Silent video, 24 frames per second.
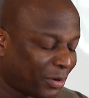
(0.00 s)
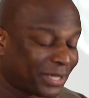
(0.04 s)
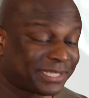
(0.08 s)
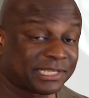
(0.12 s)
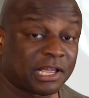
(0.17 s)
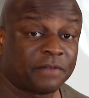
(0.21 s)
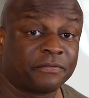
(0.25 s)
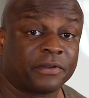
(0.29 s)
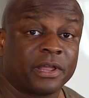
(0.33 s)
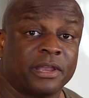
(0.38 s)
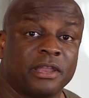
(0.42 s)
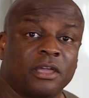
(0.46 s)
In
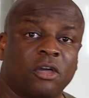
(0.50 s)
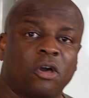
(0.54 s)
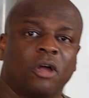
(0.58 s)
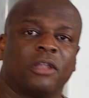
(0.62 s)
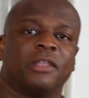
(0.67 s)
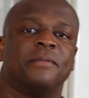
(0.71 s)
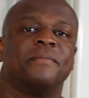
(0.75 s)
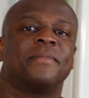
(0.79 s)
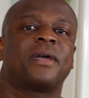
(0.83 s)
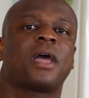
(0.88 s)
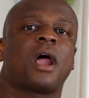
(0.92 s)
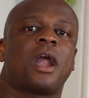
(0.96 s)
West Africa, they
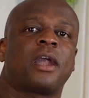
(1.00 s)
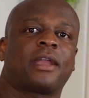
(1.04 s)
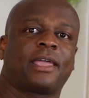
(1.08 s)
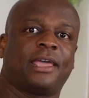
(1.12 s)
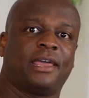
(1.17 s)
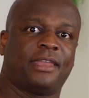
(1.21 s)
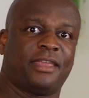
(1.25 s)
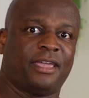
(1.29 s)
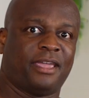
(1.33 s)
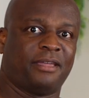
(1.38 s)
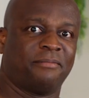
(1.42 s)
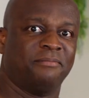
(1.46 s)
call them
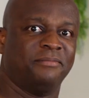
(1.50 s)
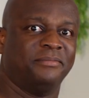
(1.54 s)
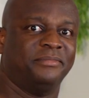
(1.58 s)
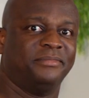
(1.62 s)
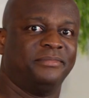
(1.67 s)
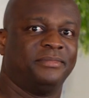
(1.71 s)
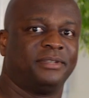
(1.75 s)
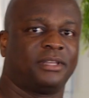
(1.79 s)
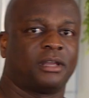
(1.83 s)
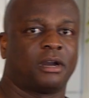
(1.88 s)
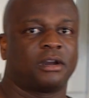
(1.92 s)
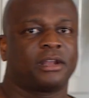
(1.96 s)
karkade.
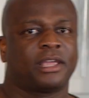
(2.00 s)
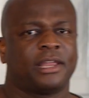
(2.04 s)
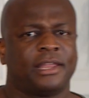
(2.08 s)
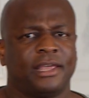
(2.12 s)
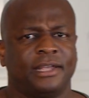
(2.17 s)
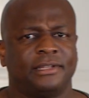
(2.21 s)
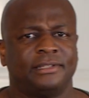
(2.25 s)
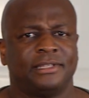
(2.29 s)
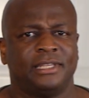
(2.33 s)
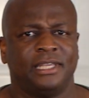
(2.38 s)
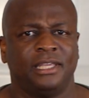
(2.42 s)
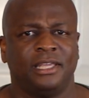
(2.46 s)

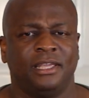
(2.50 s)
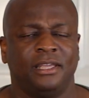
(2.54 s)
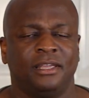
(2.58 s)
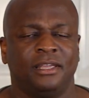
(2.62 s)
Karkade